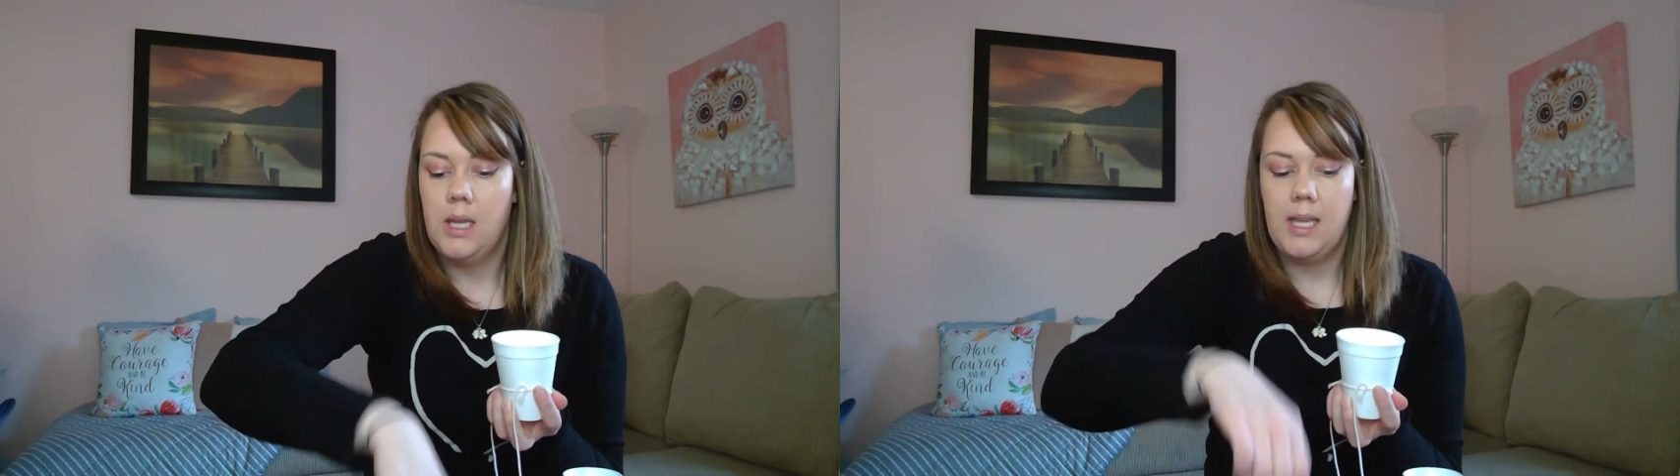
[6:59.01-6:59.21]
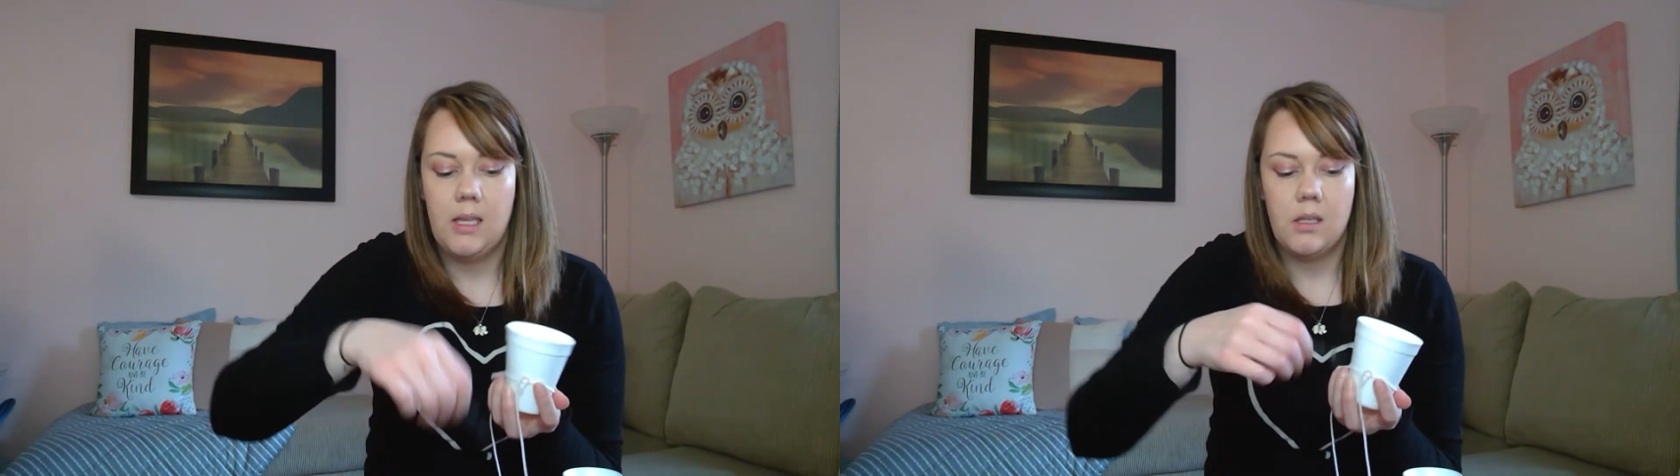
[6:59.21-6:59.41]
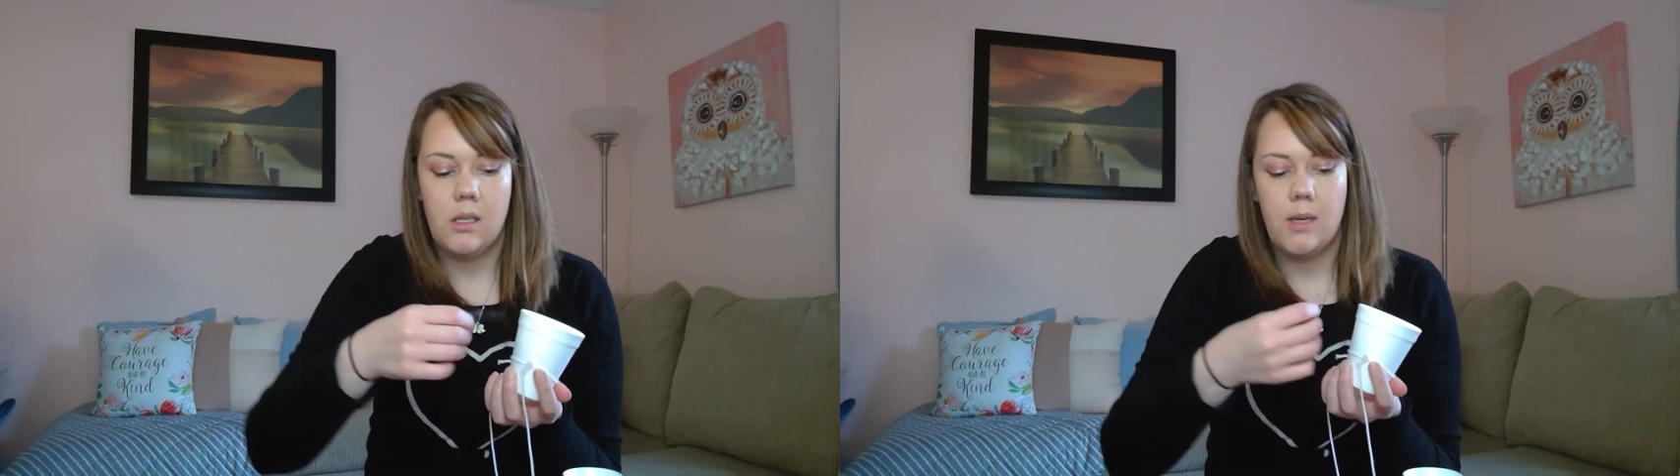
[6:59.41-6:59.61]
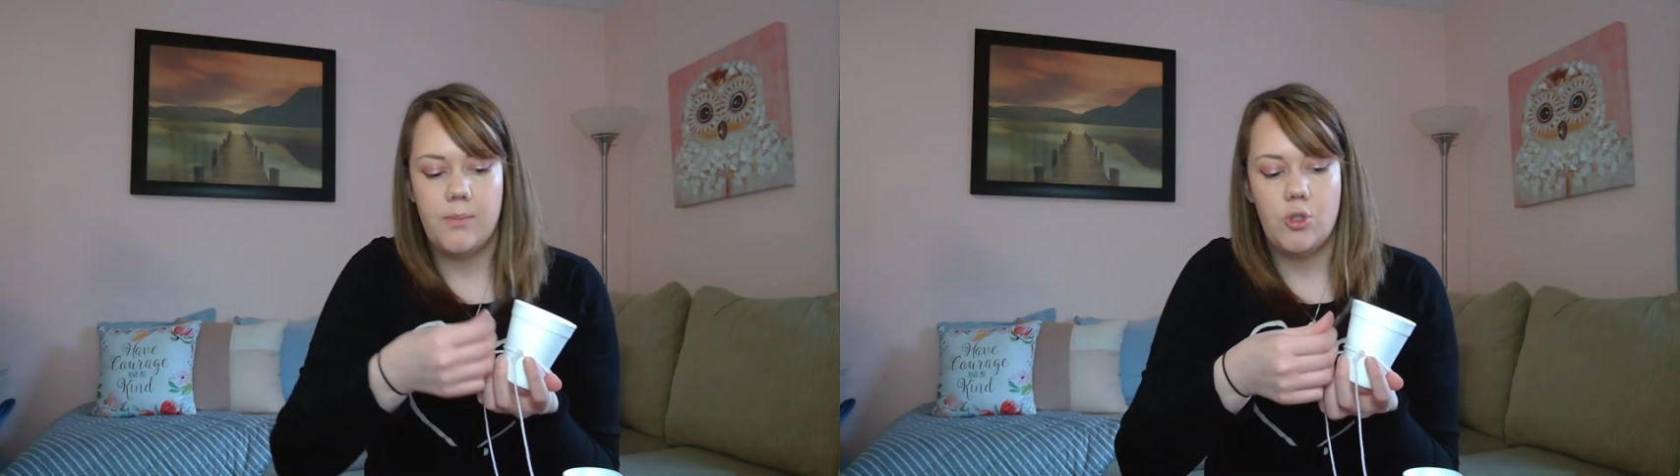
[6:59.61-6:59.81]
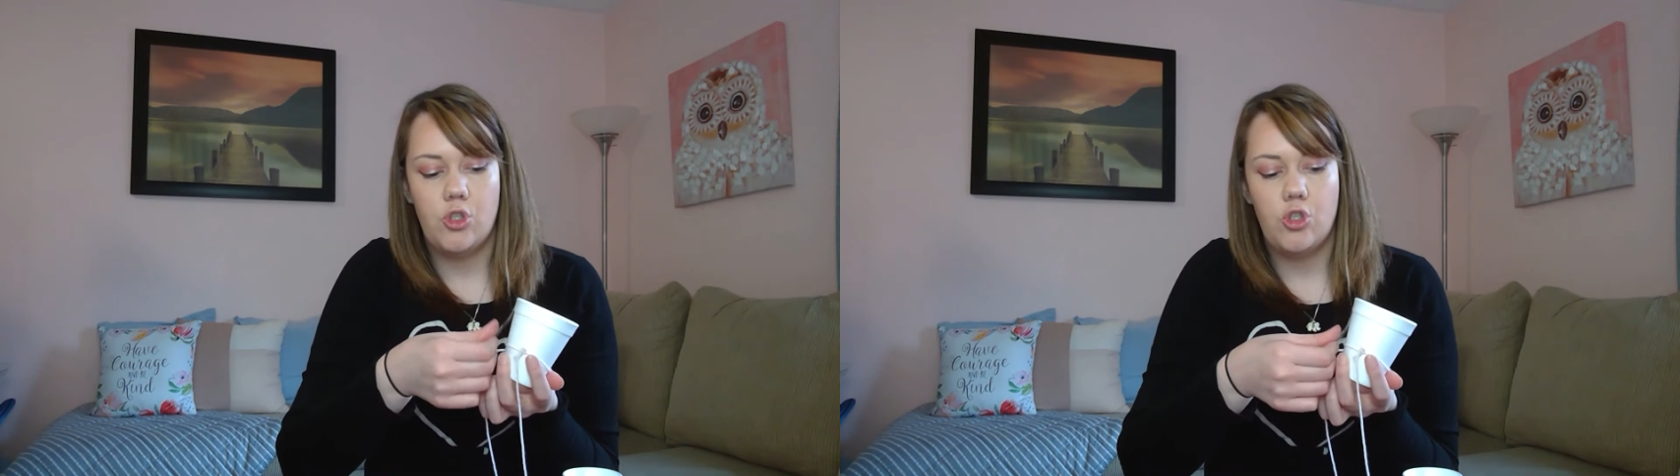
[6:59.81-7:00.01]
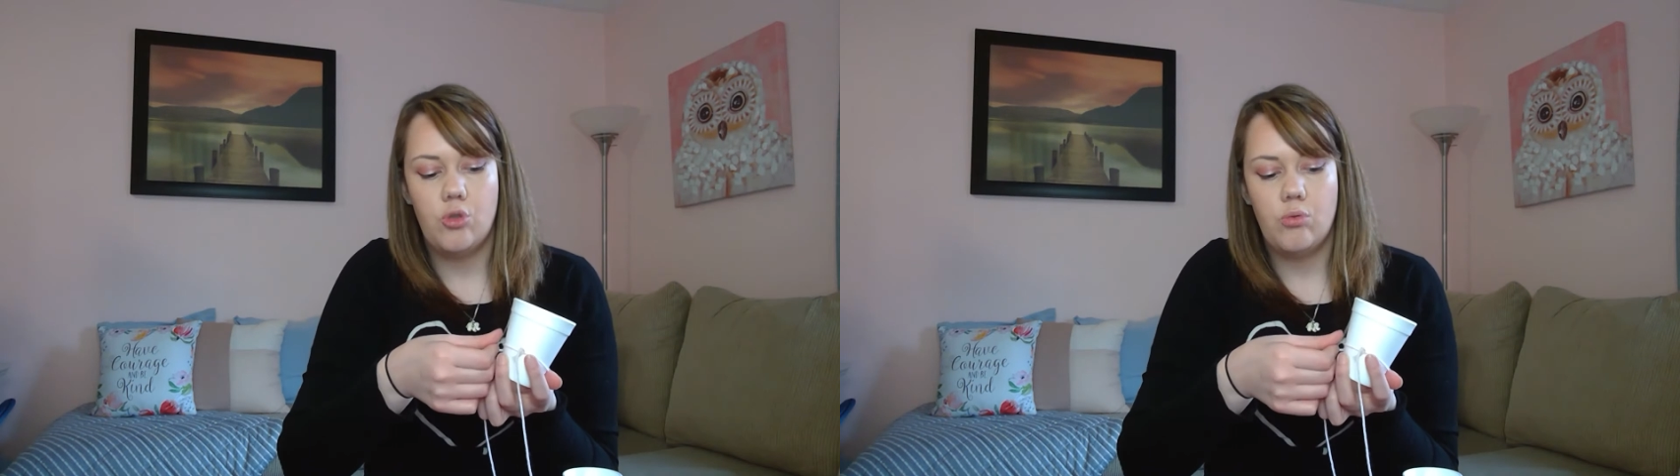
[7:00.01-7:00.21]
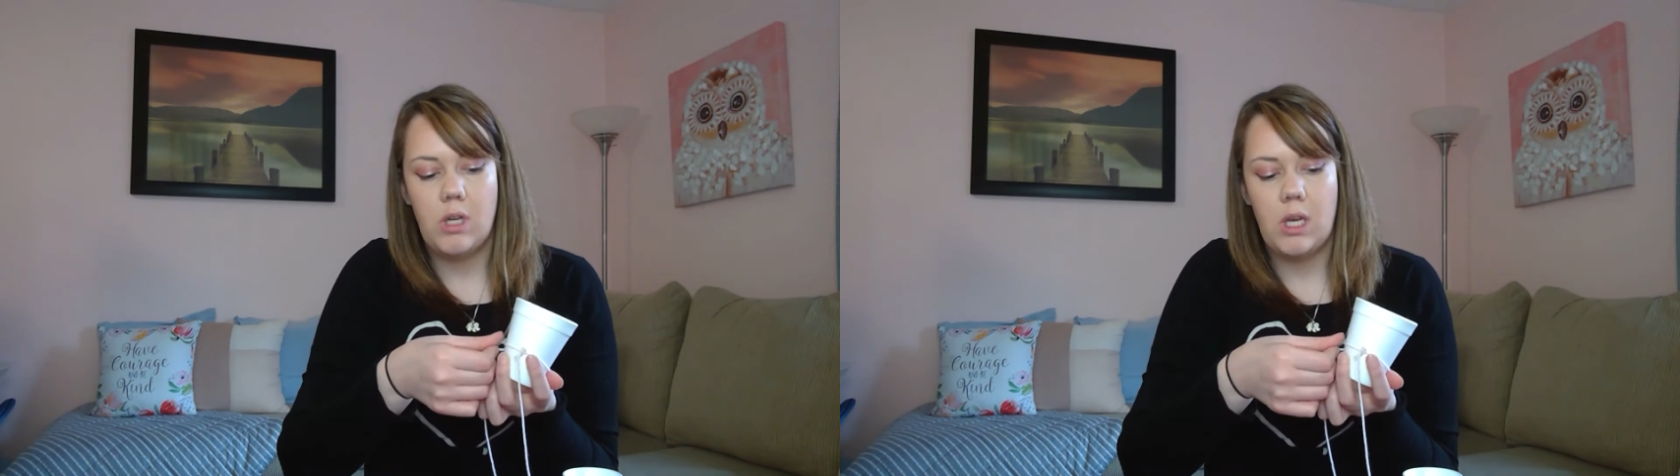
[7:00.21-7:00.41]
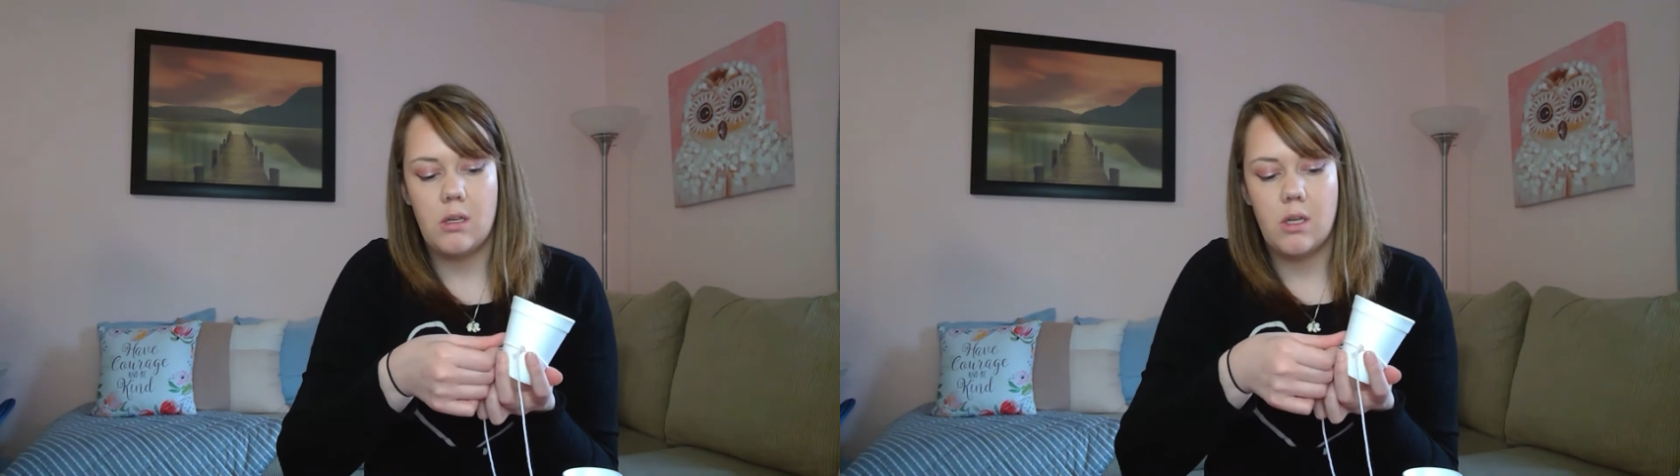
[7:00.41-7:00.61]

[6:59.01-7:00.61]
and the cup do not